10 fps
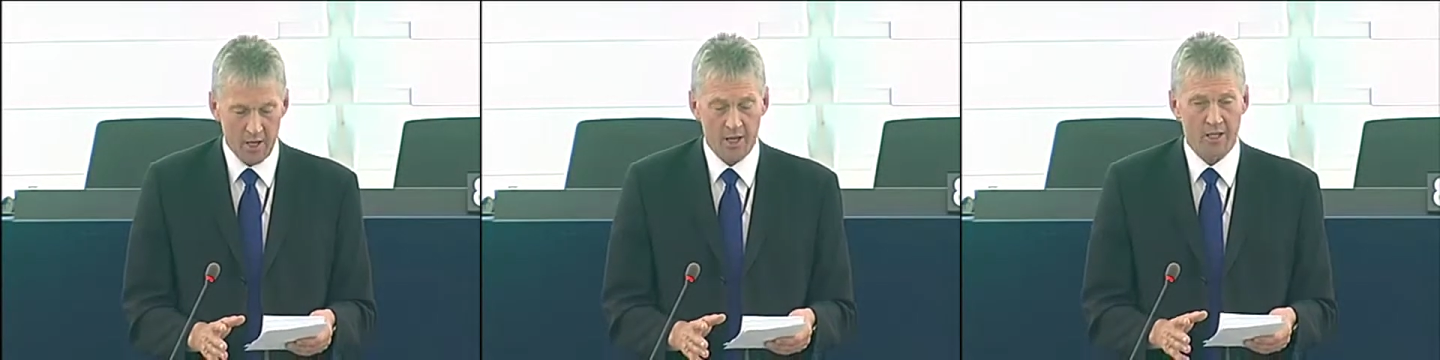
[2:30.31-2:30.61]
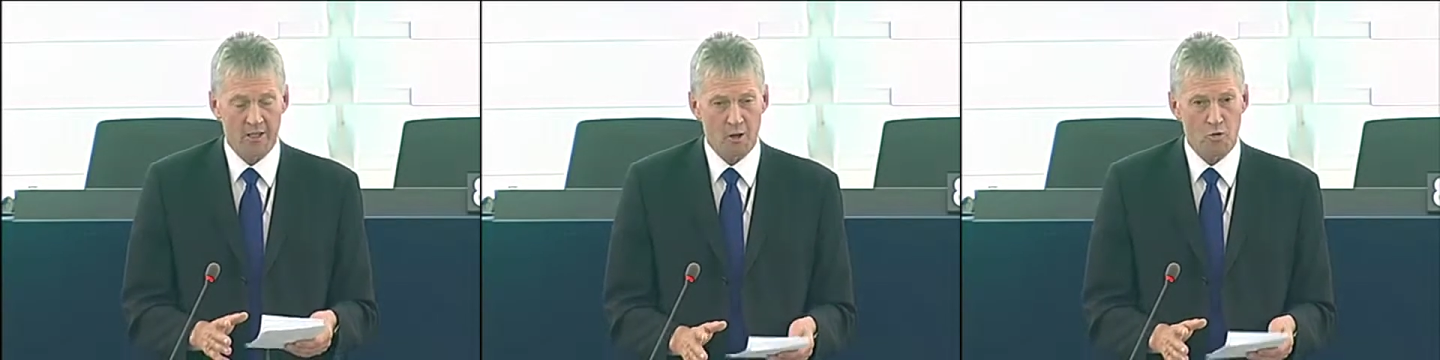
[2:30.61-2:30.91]

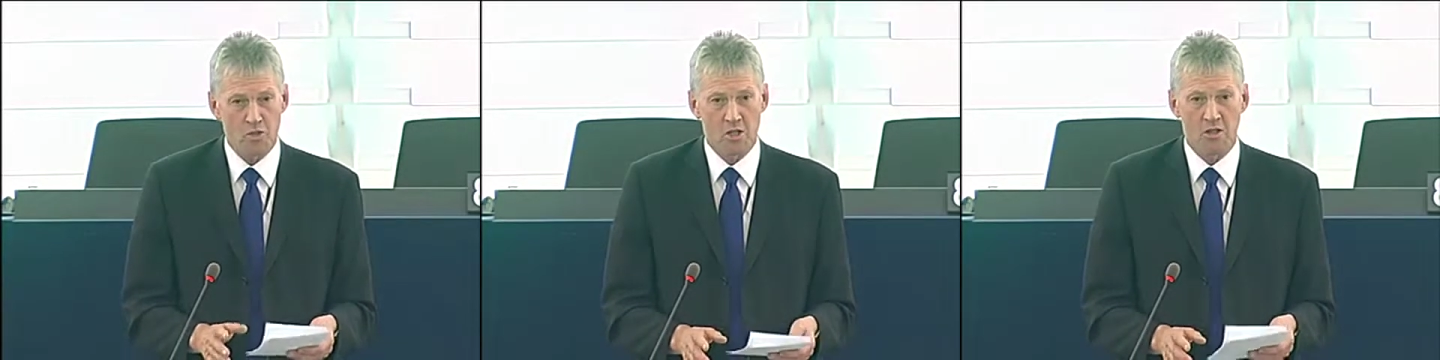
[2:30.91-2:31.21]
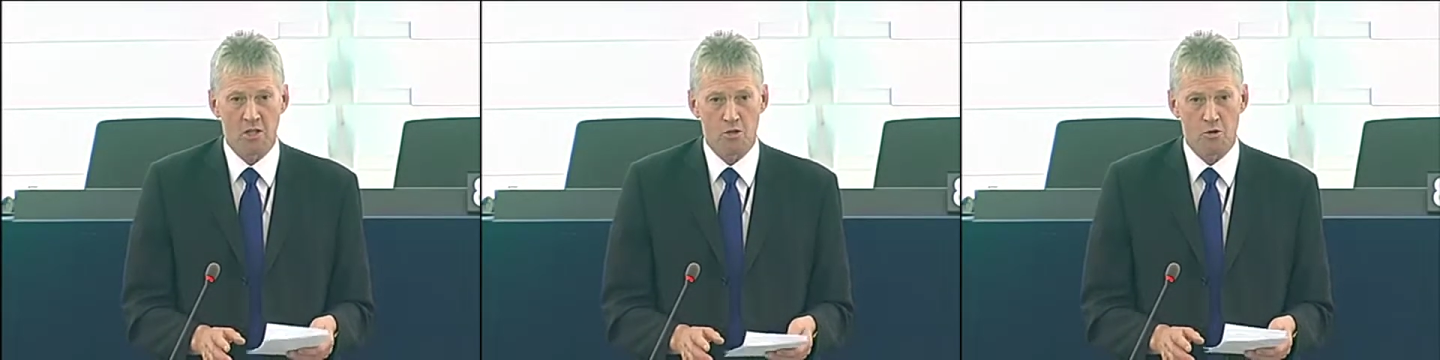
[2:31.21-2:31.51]
grounds that they
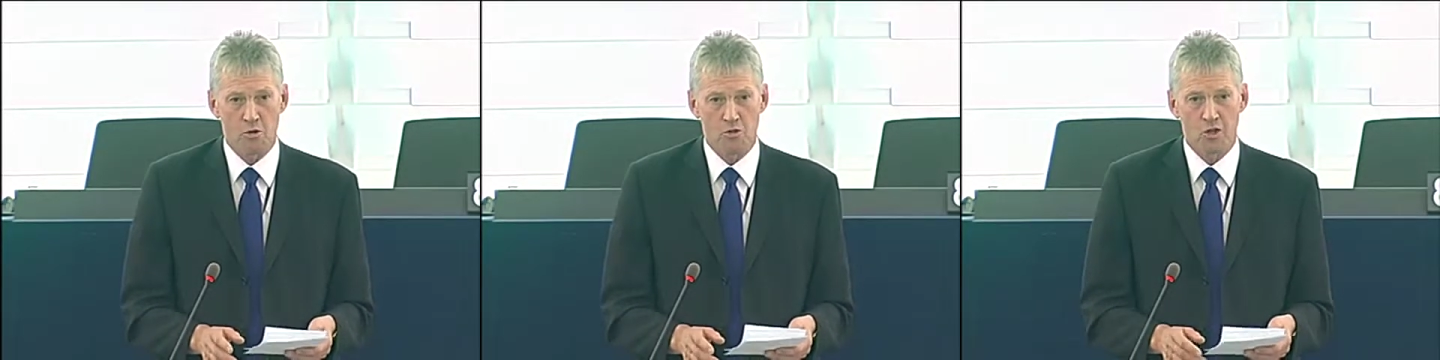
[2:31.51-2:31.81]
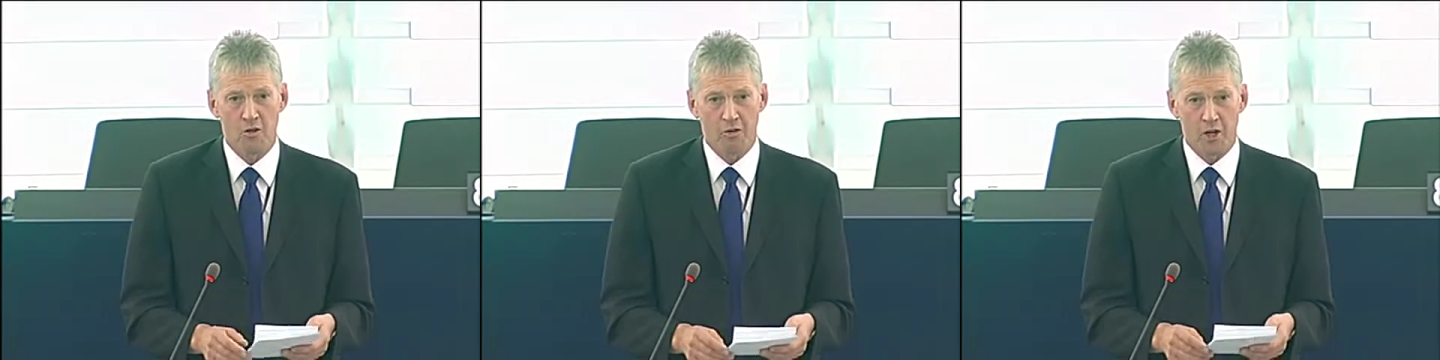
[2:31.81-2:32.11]
use for
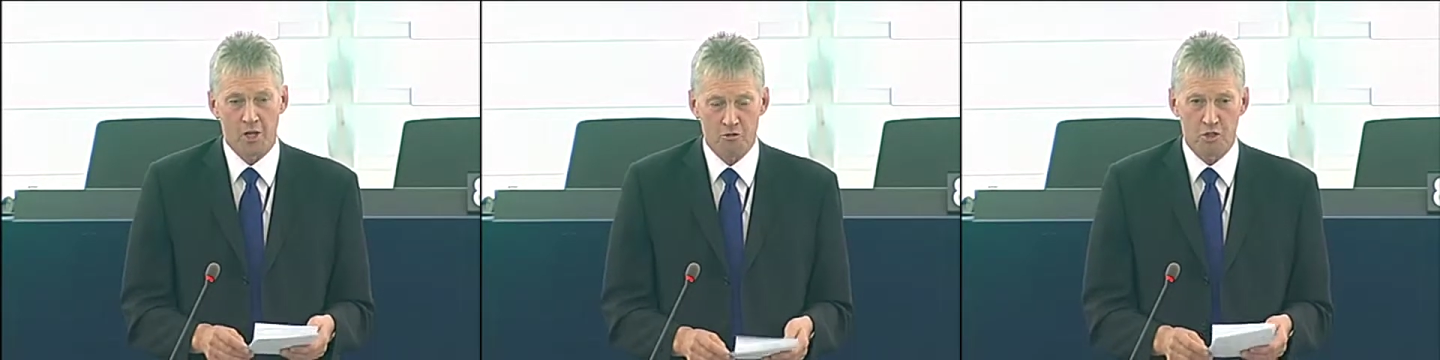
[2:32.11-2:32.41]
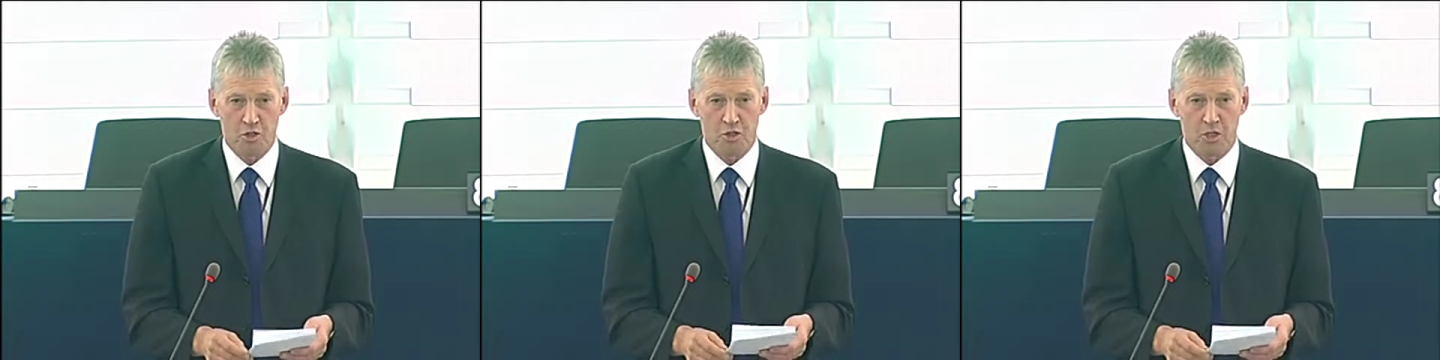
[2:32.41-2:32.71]

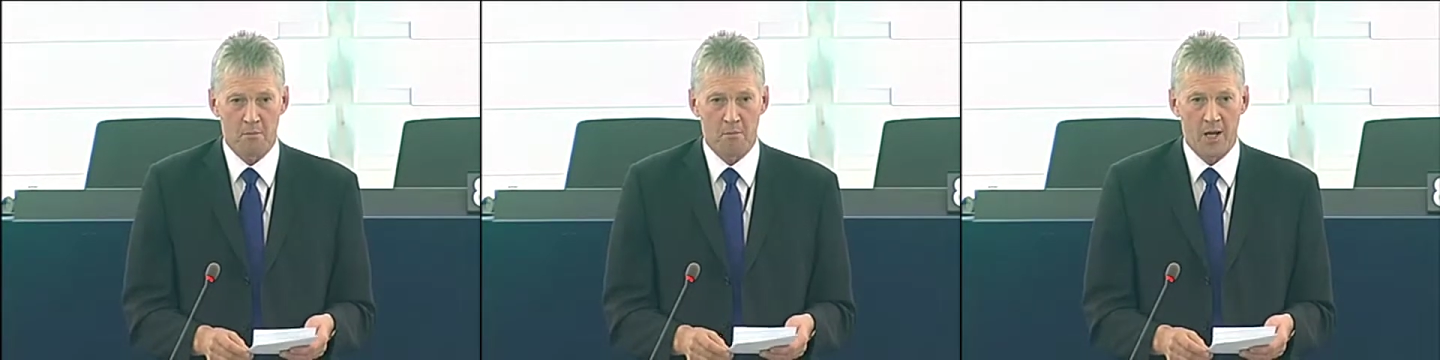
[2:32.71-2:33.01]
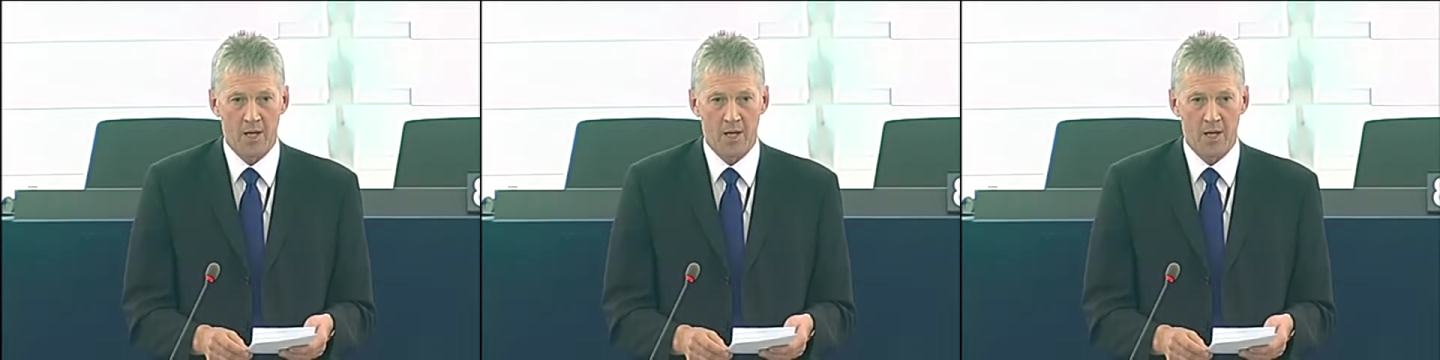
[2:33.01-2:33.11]
introducing a ban.